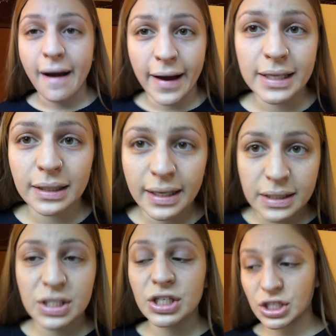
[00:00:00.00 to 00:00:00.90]
I
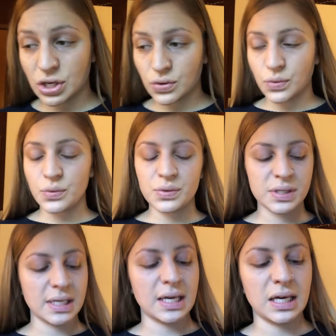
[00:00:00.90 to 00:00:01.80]
like to
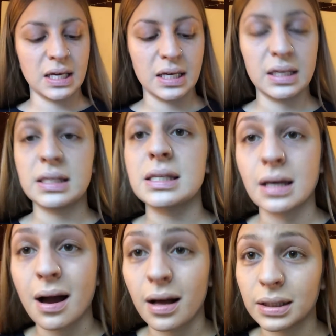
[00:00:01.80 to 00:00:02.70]
use is
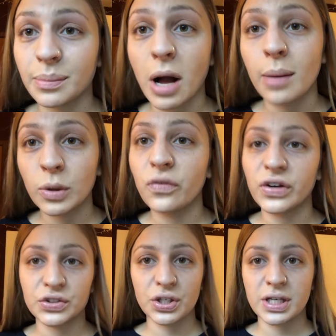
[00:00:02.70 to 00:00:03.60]
the Colourpop No
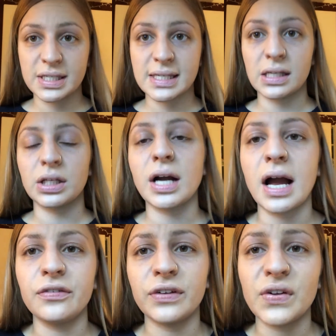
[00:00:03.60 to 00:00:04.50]
Filter Concealer.
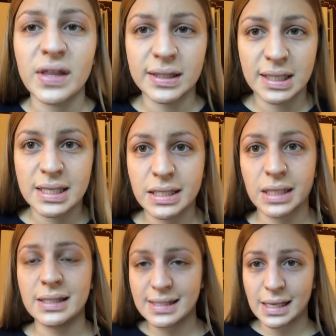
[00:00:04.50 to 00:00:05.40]
I feel that this
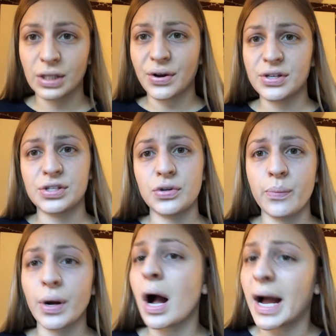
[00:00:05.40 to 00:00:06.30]
concealer is
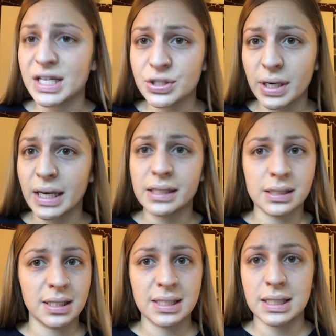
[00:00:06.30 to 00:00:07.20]
super hydrating
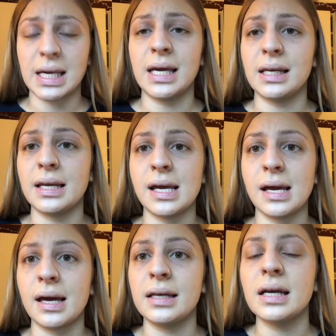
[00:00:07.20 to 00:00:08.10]
to the skin,
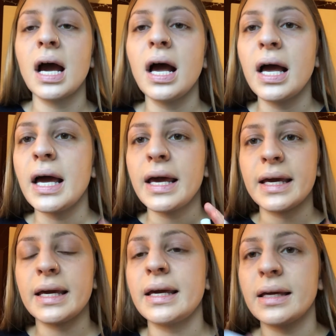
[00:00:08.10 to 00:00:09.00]
and
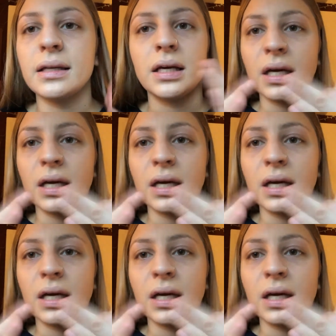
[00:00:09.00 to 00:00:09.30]
it,